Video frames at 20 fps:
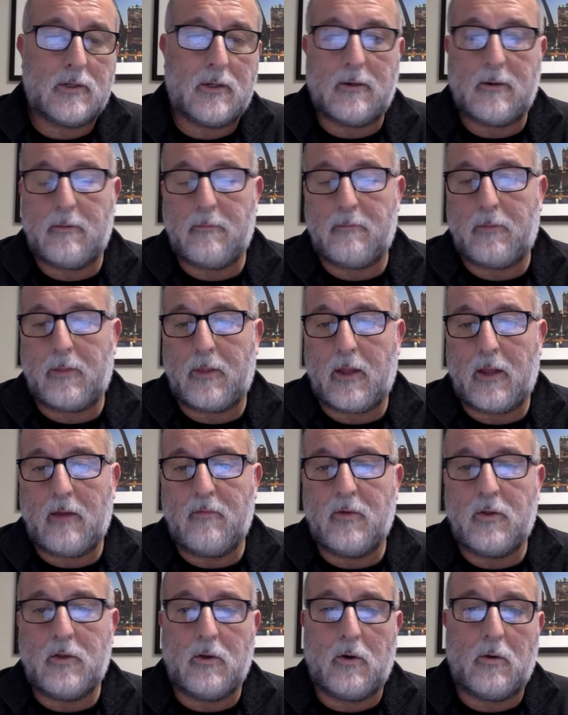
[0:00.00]
Um,
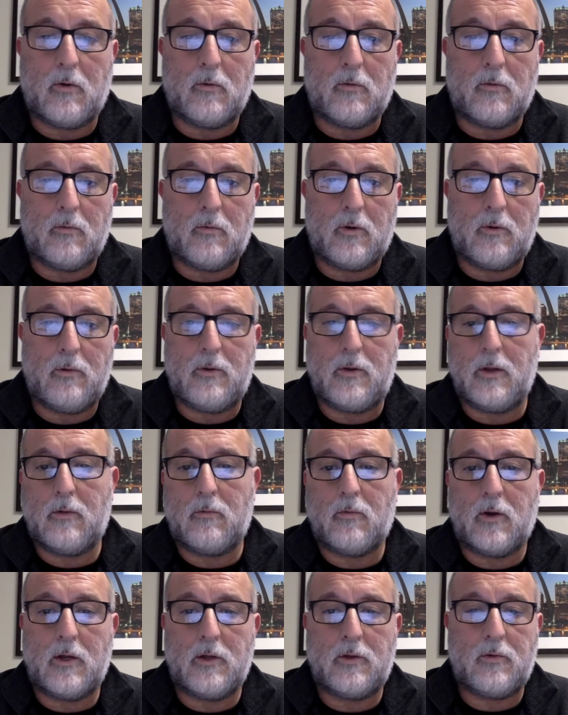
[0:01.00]
even though we
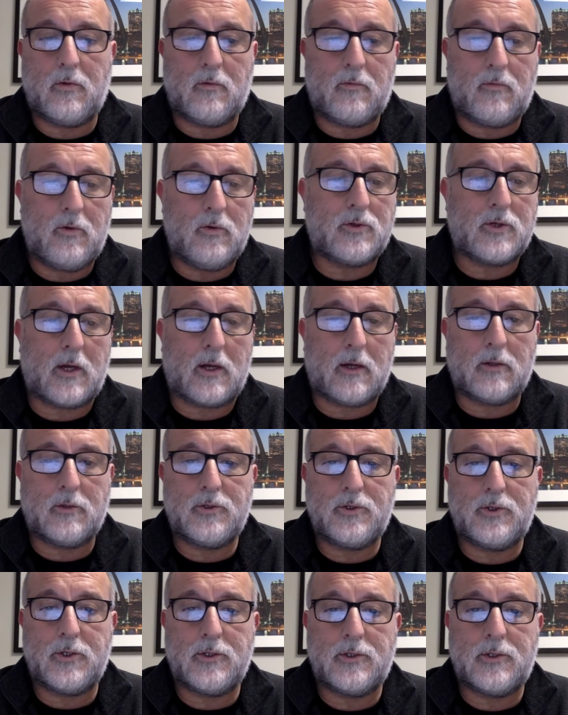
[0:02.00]
did run into a few
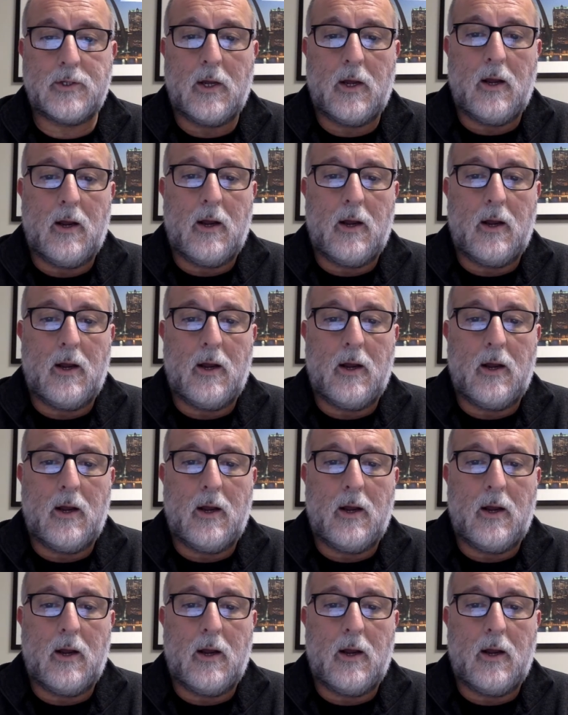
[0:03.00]
challenges,